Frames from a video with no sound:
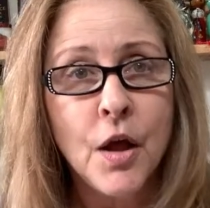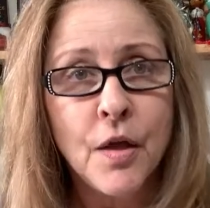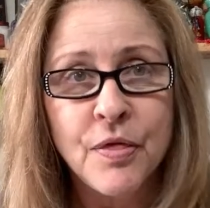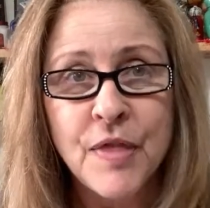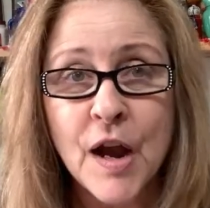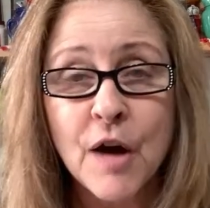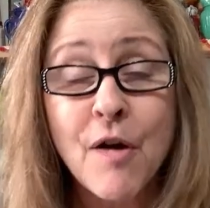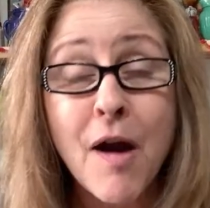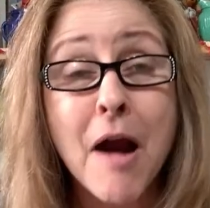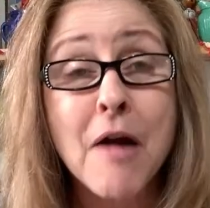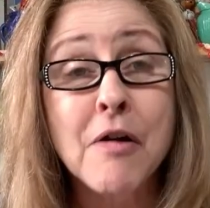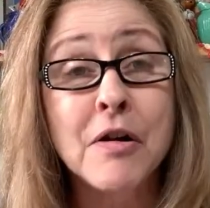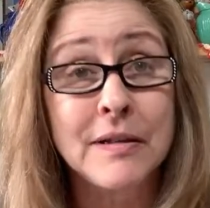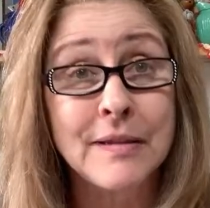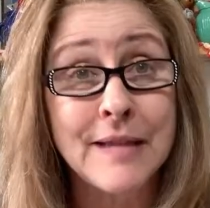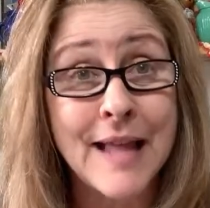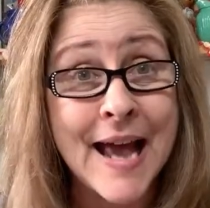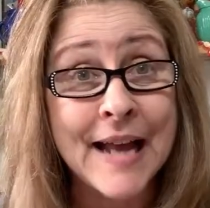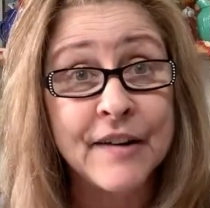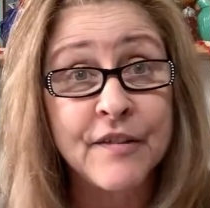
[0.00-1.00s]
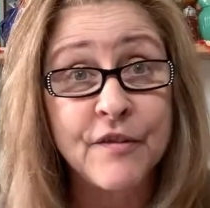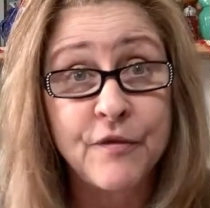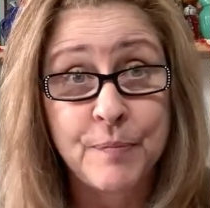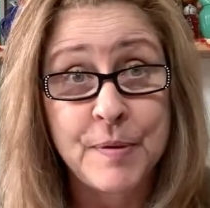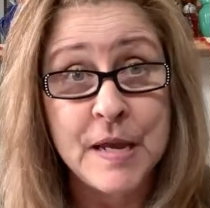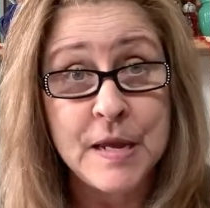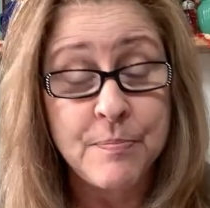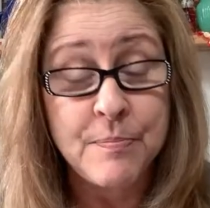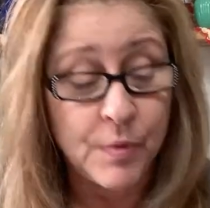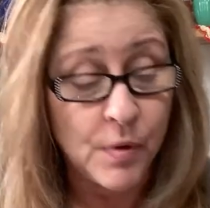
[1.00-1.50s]
There are a lot of
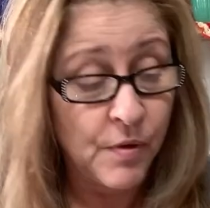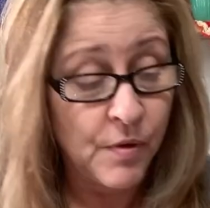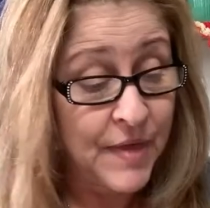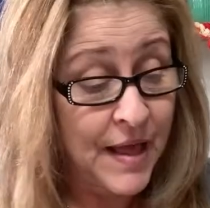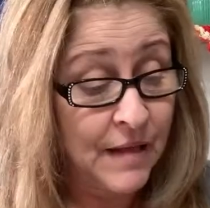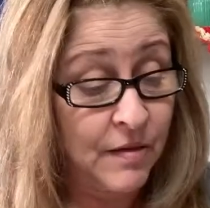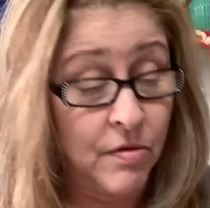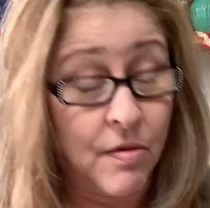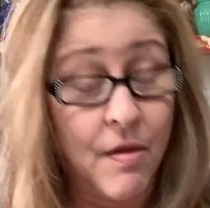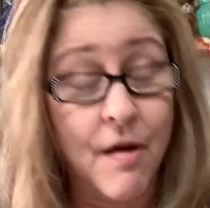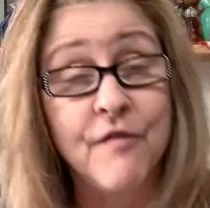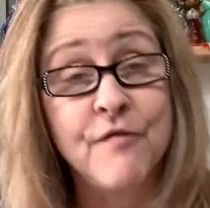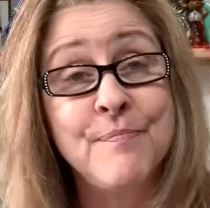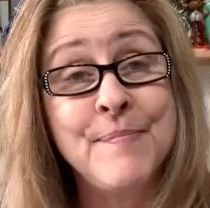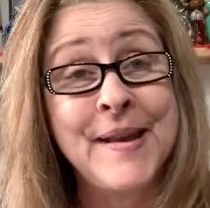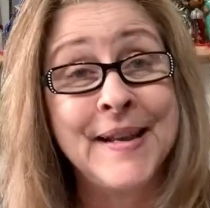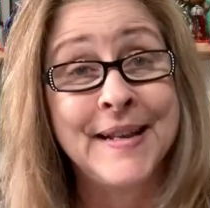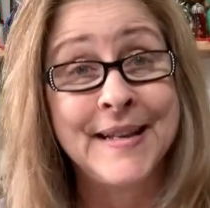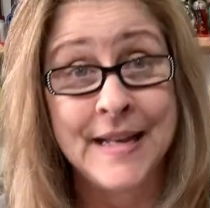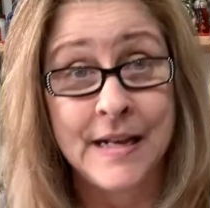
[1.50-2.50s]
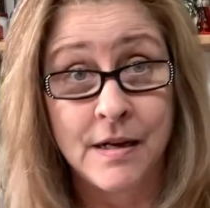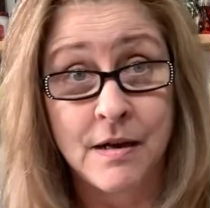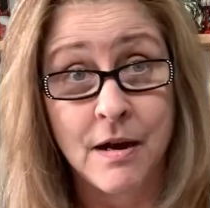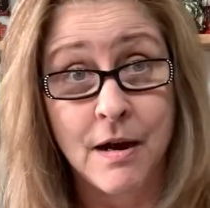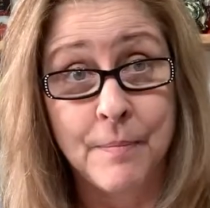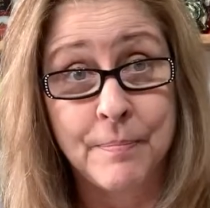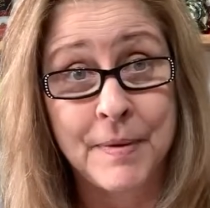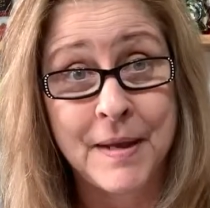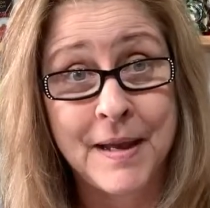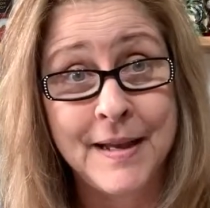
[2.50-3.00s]
people that love making
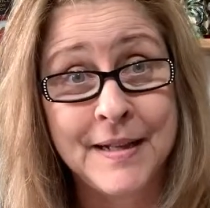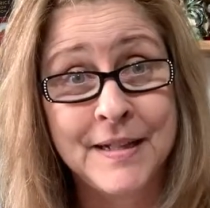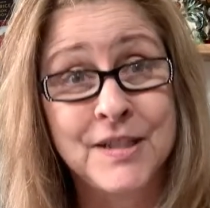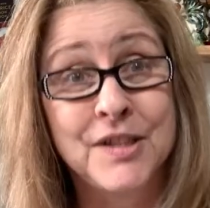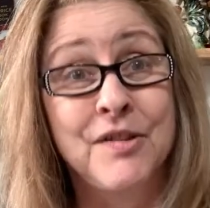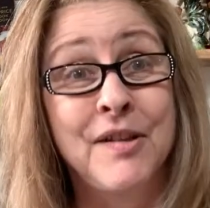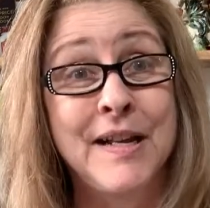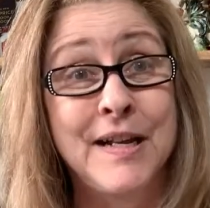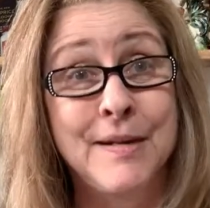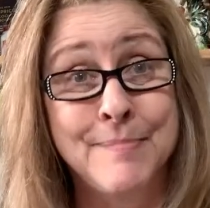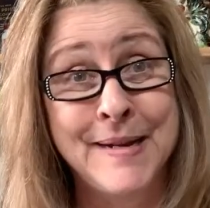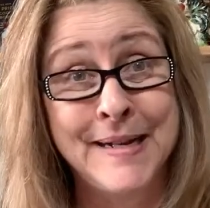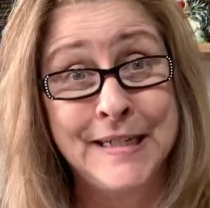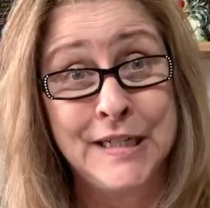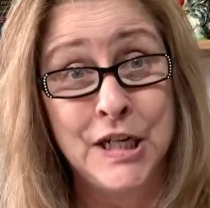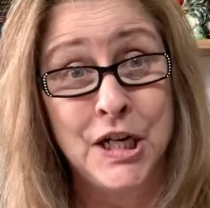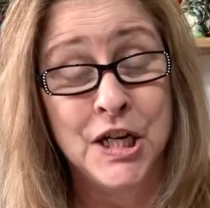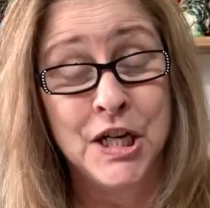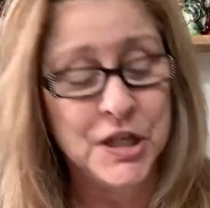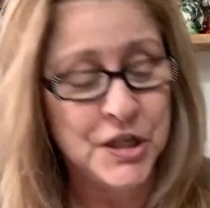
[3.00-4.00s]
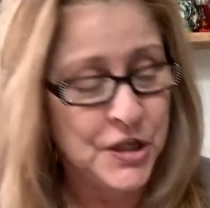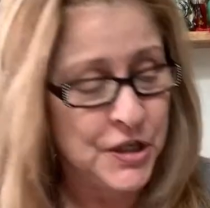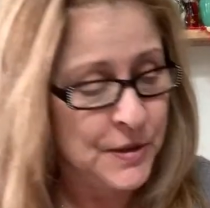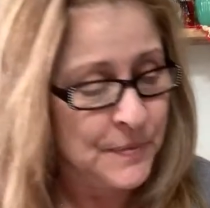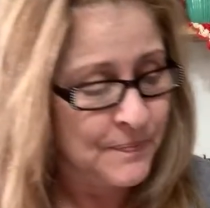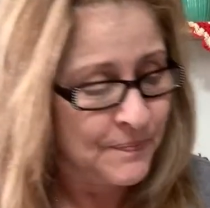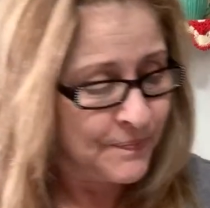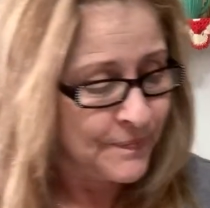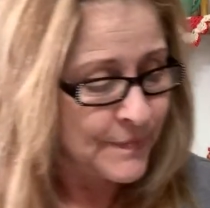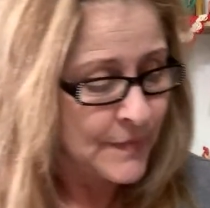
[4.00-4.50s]
cupcakes, like my daughter,
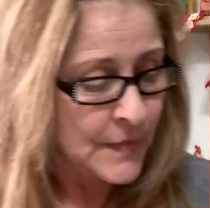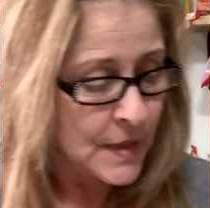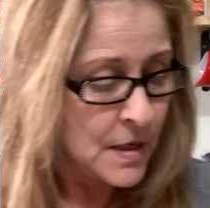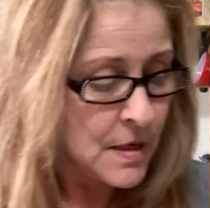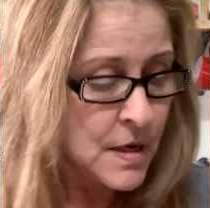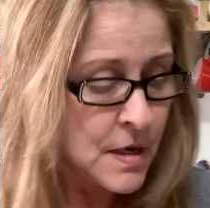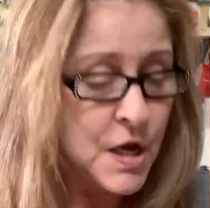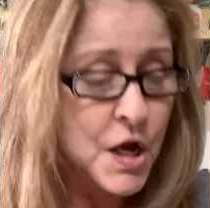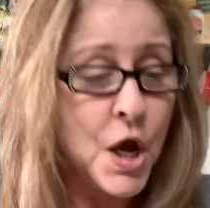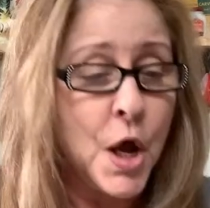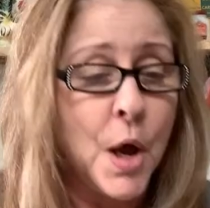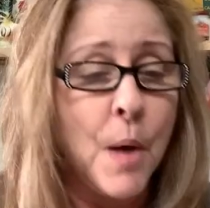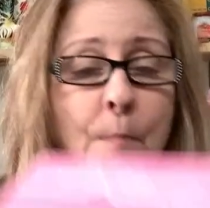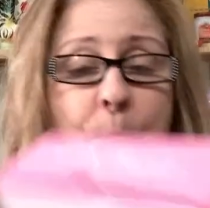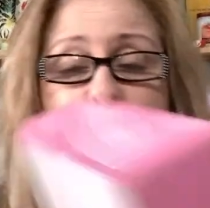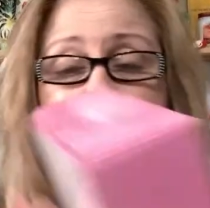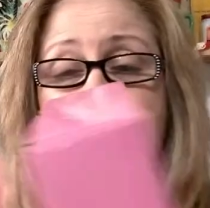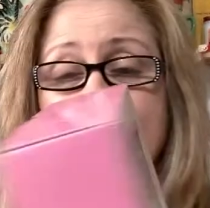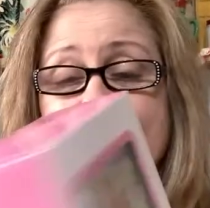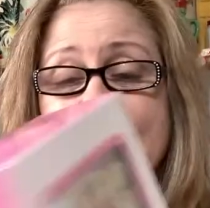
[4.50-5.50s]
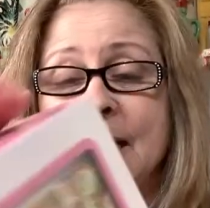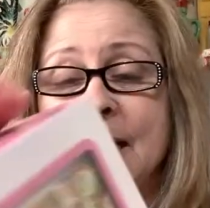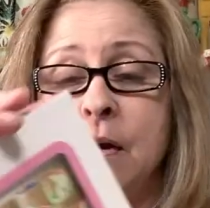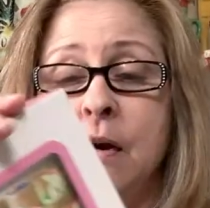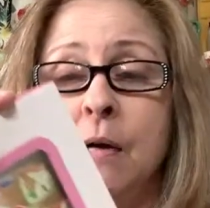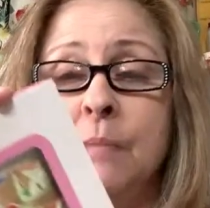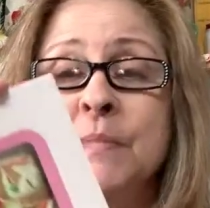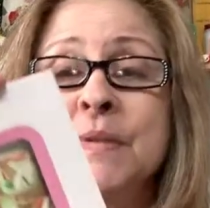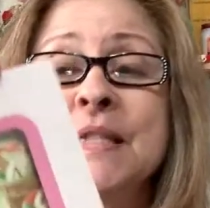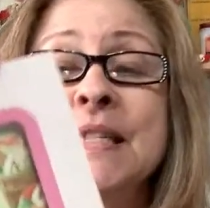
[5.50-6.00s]
but it
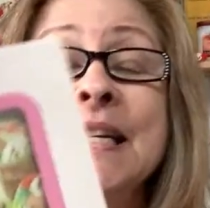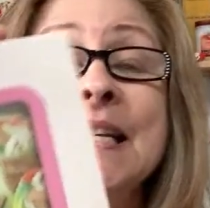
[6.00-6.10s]
comes